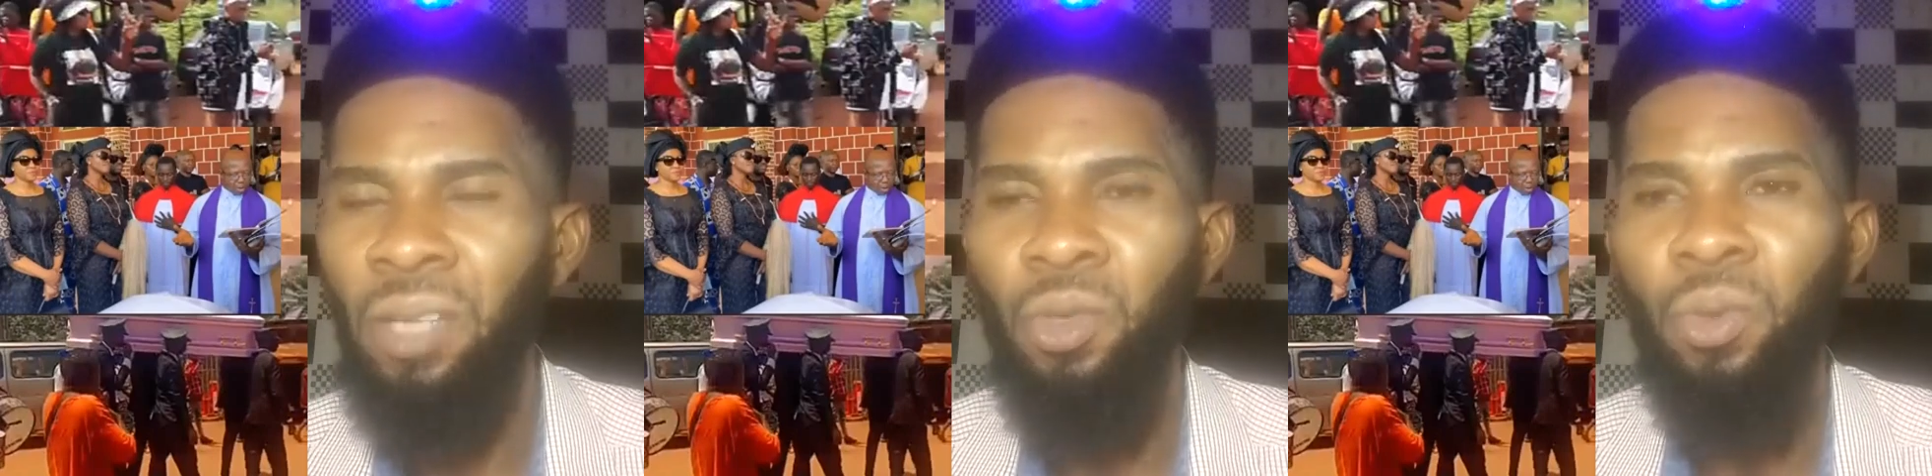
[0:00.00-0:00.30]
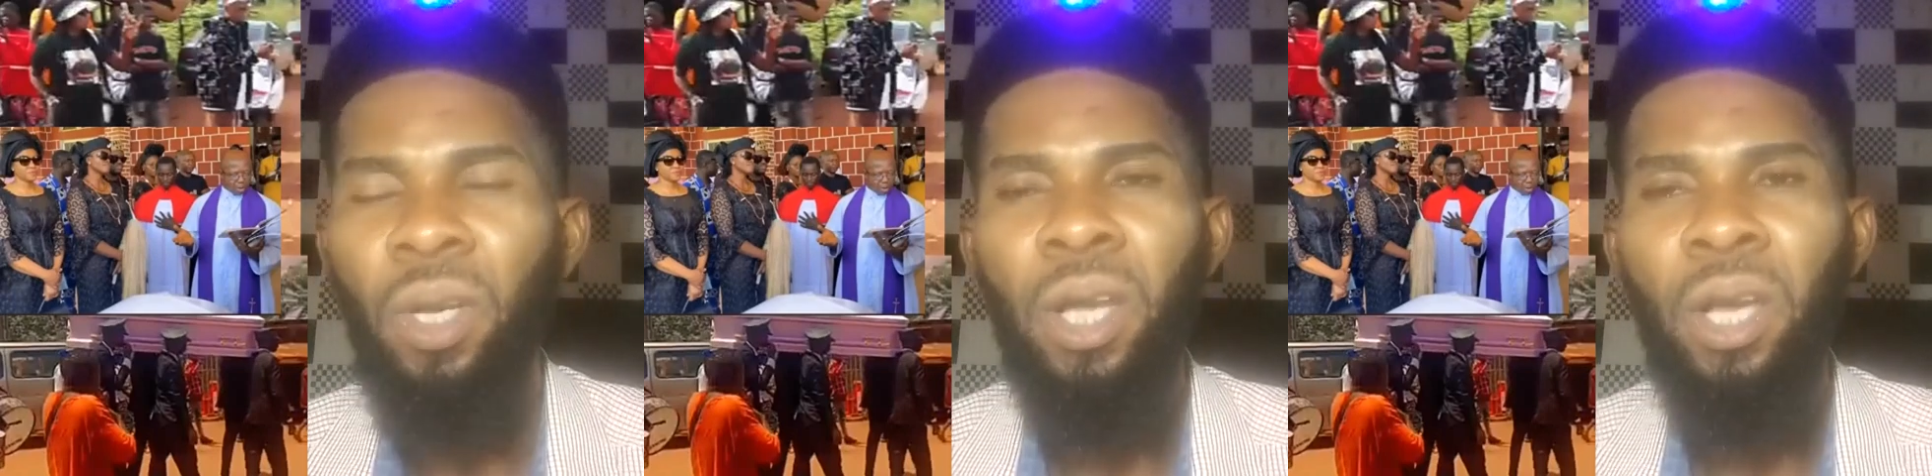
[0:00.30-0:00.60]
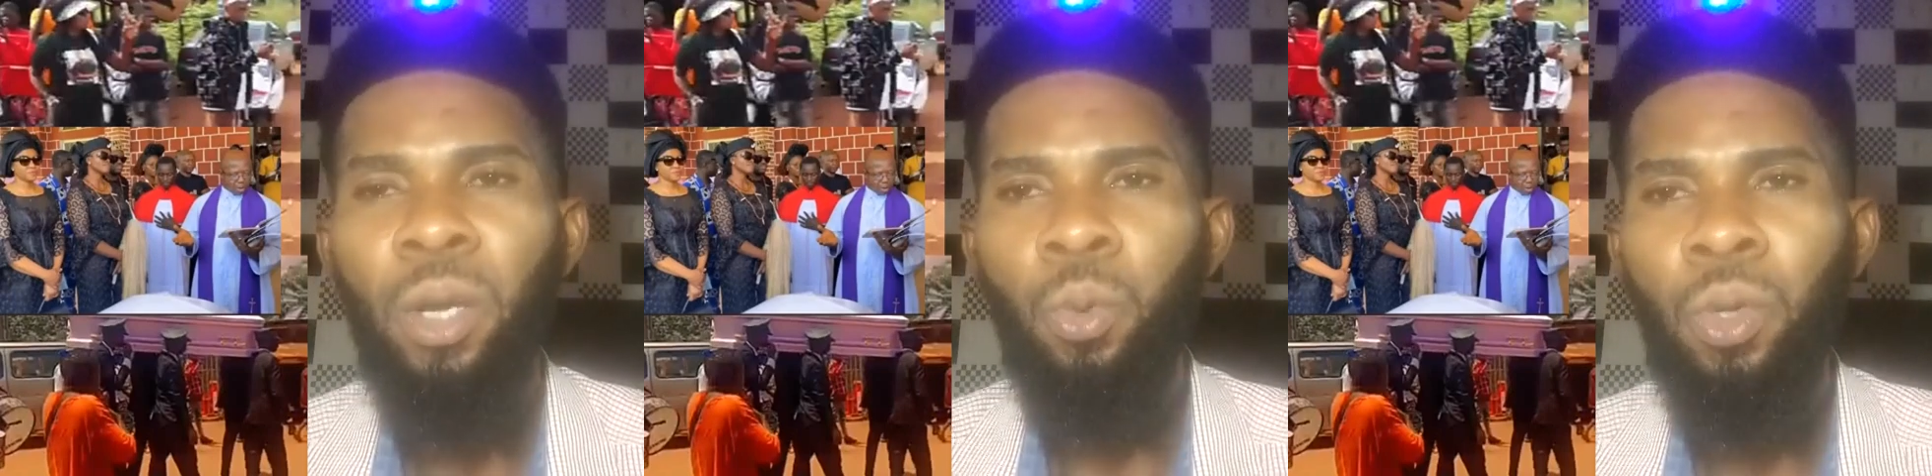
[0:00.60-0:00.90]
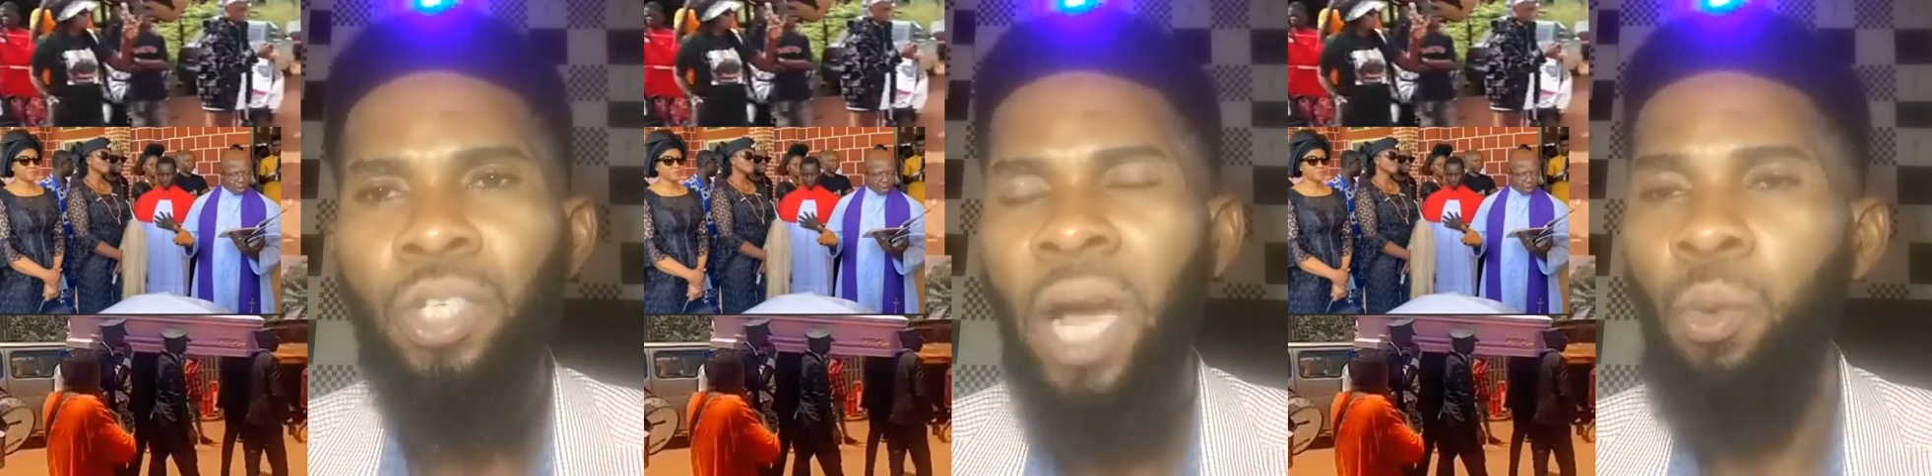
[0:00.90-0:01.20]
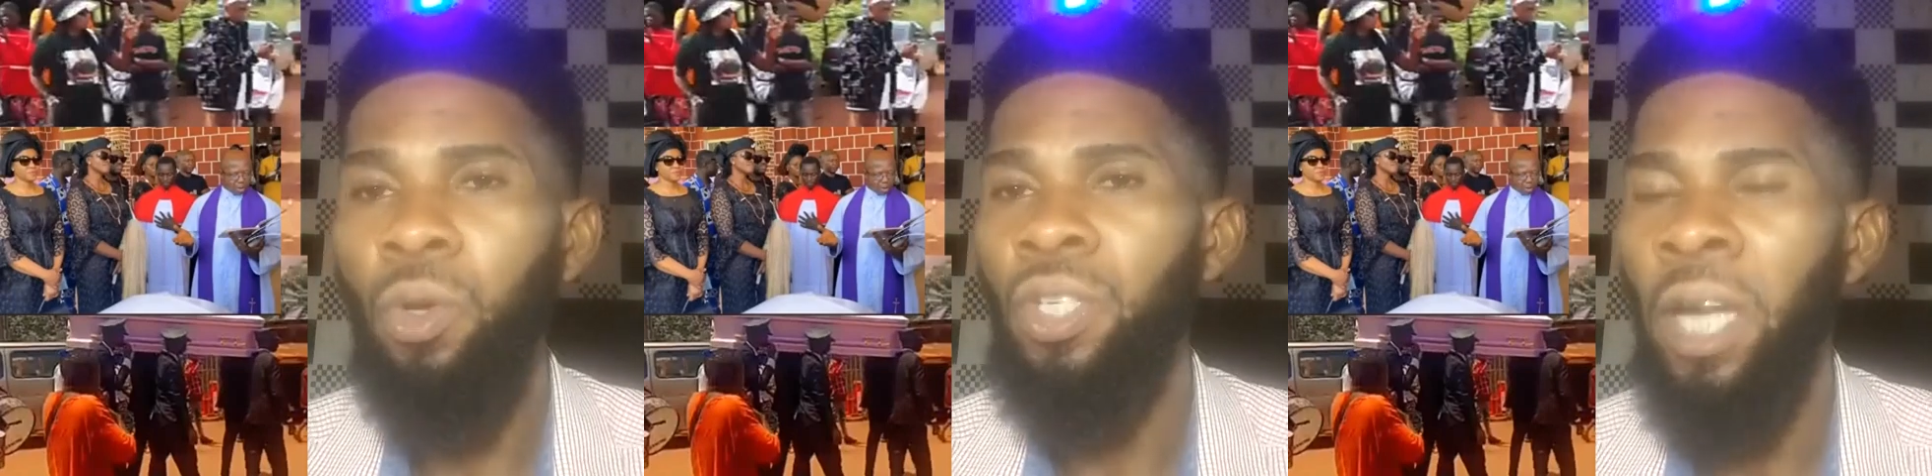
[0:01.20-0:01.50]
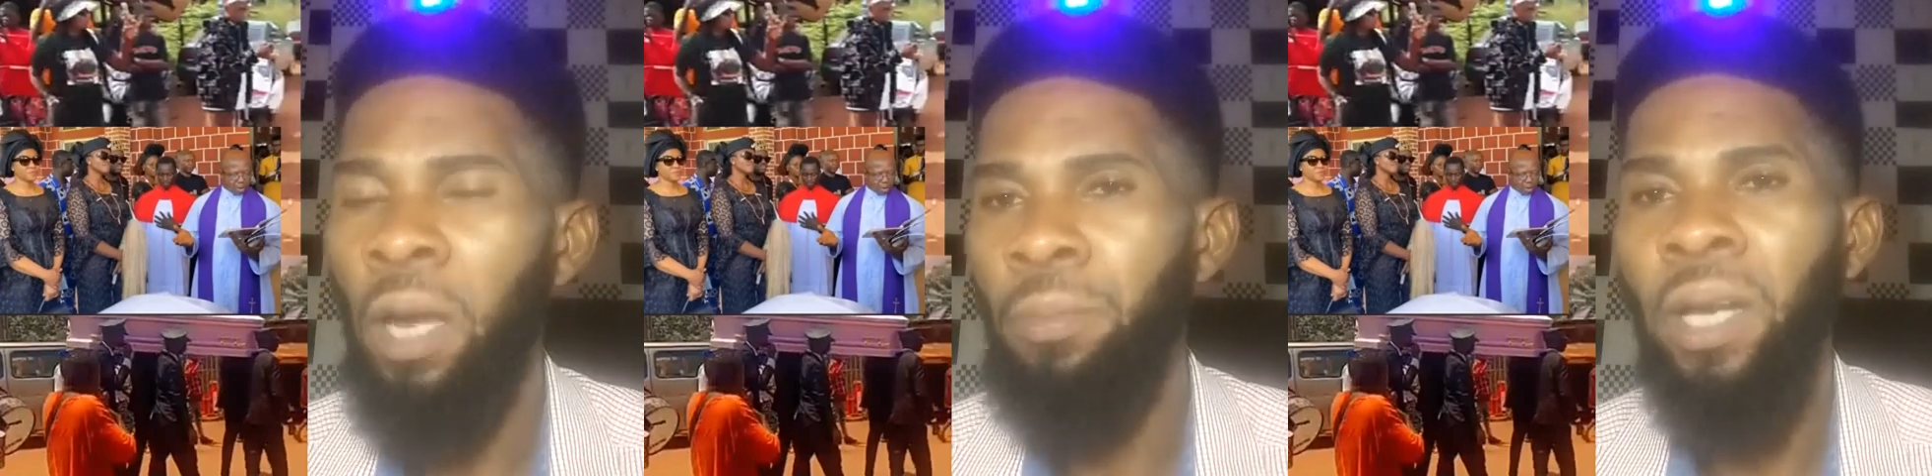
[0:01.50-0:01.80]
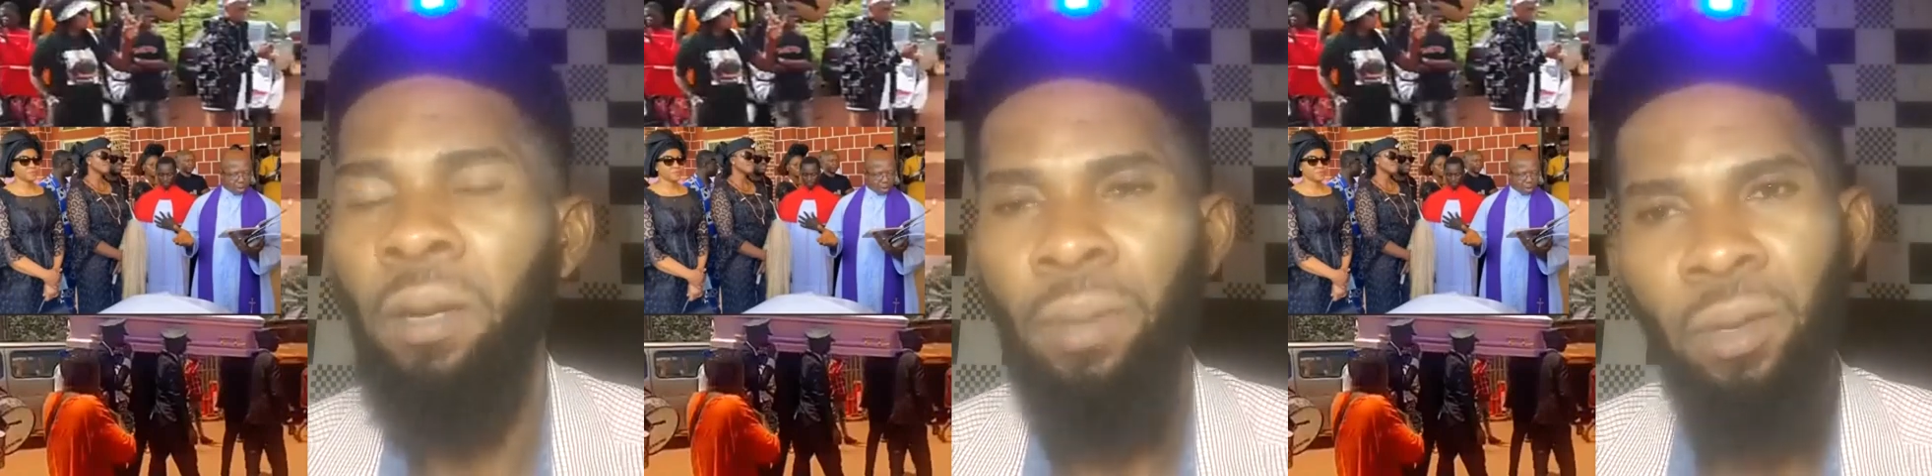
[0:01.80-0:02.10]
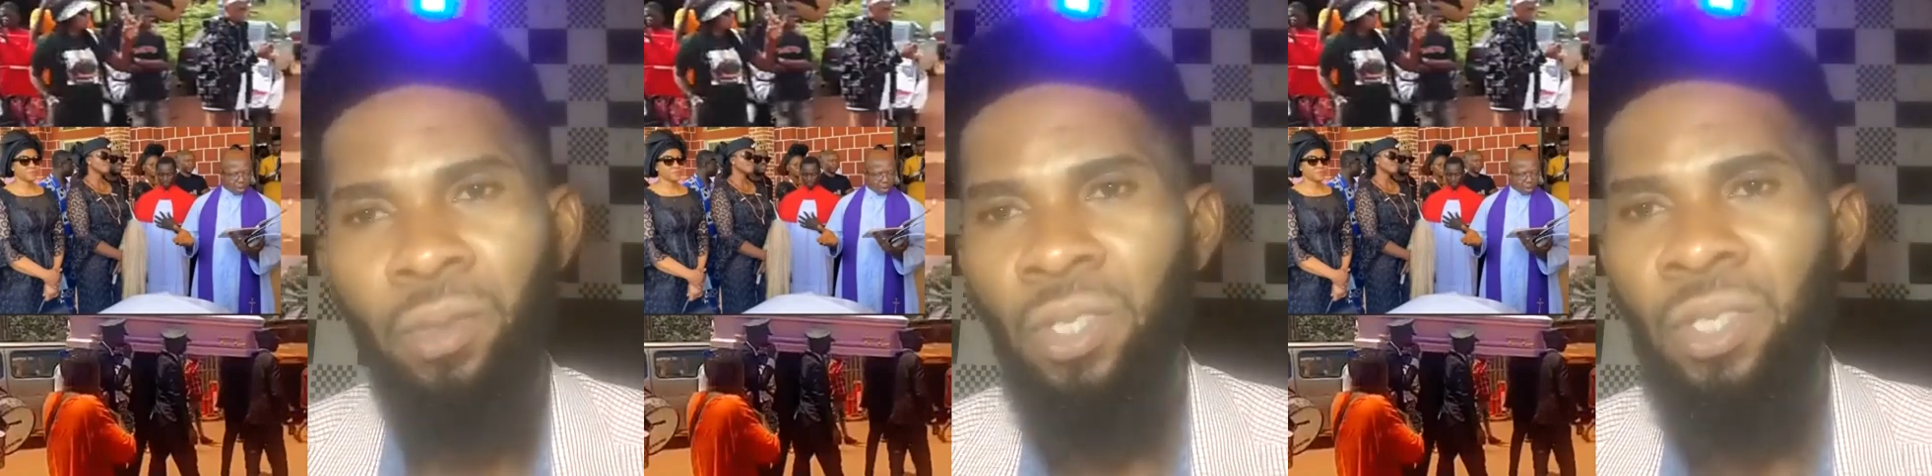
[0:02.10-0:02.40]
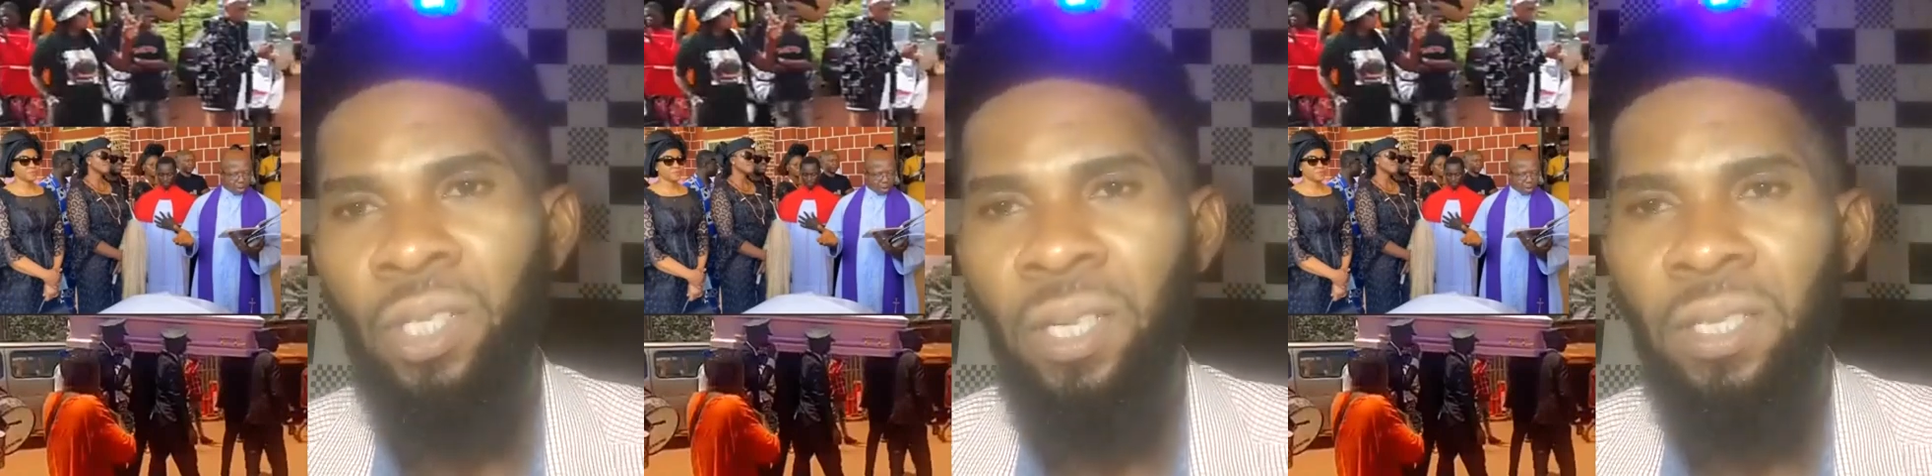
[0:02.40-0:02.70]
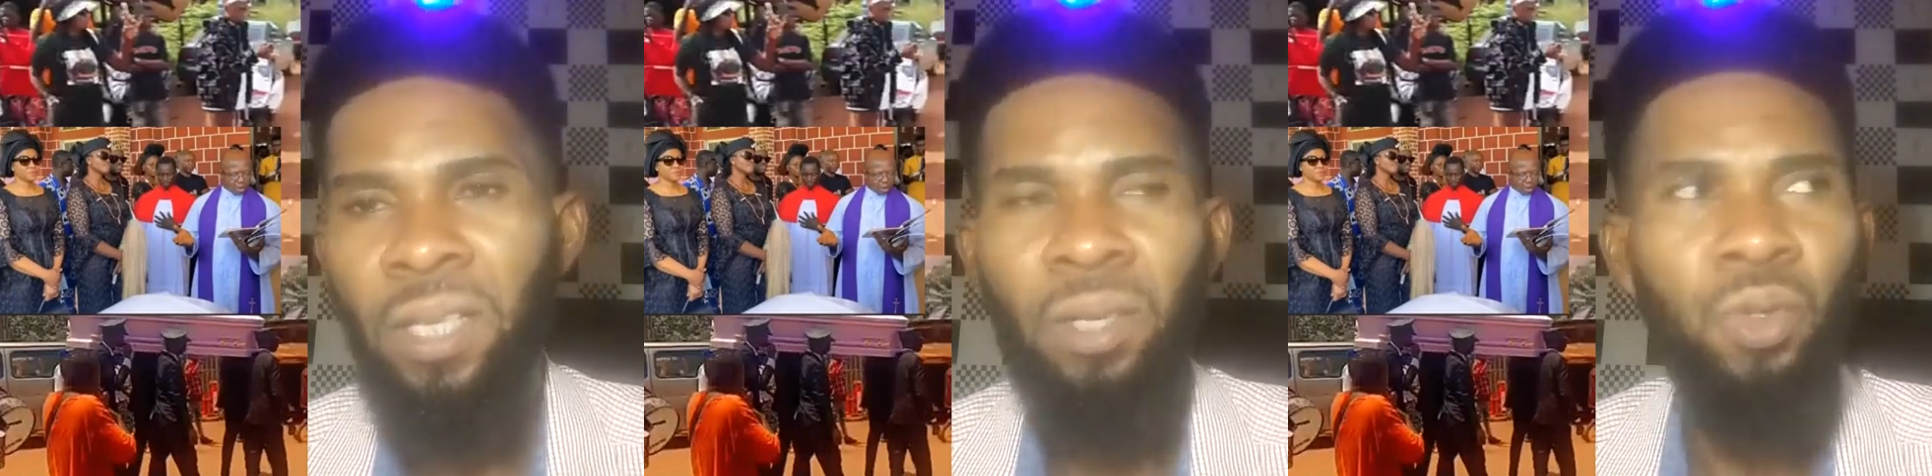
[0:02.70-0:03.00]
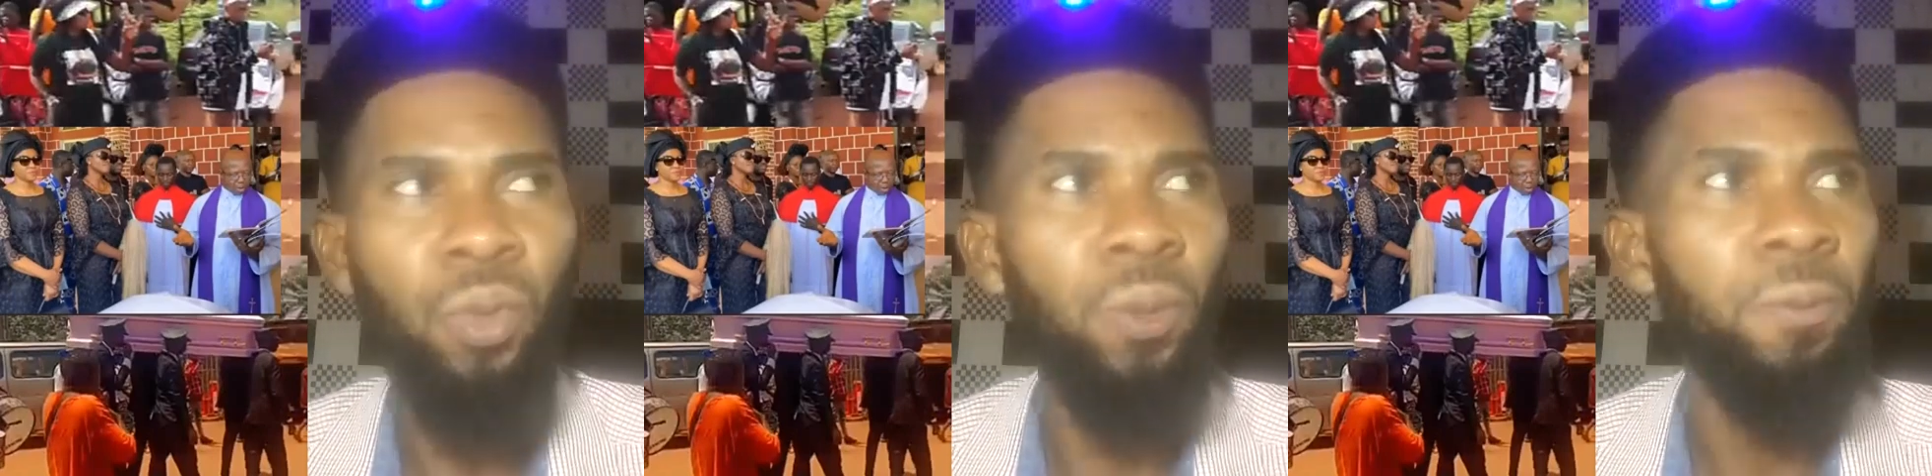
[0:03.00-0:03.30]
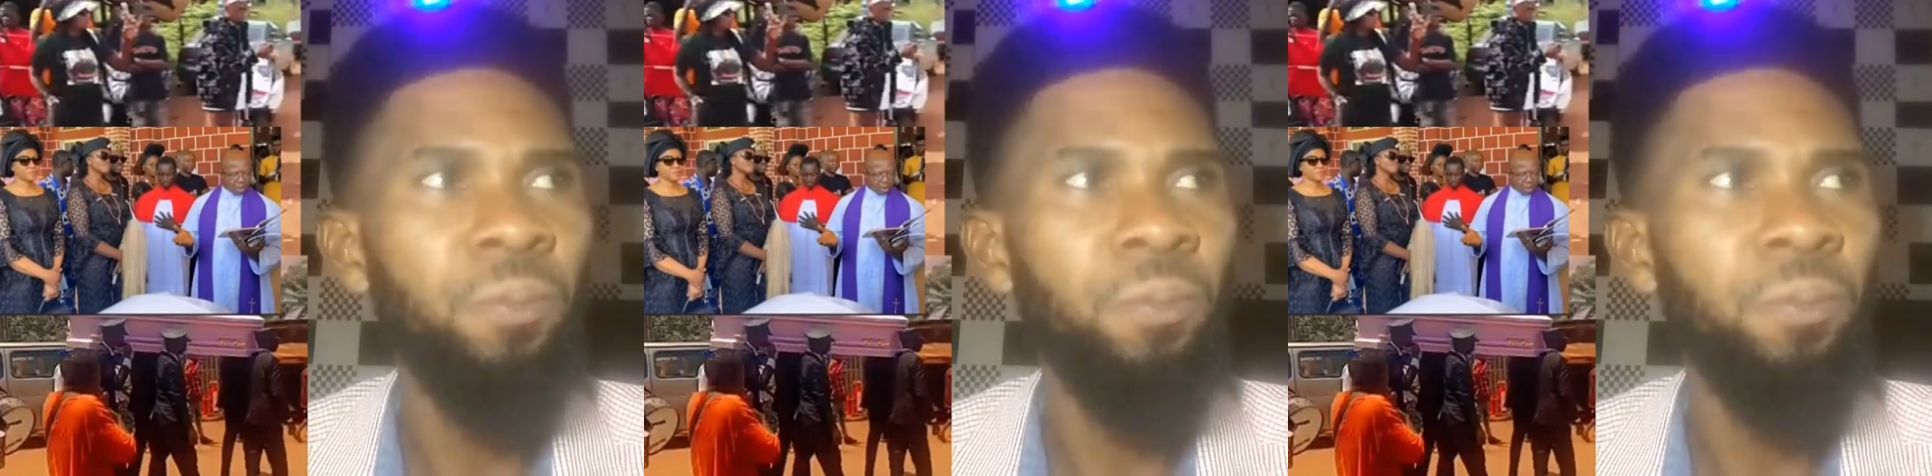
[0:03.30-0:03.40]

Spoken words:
So which I wasn't happy about it, you understand. So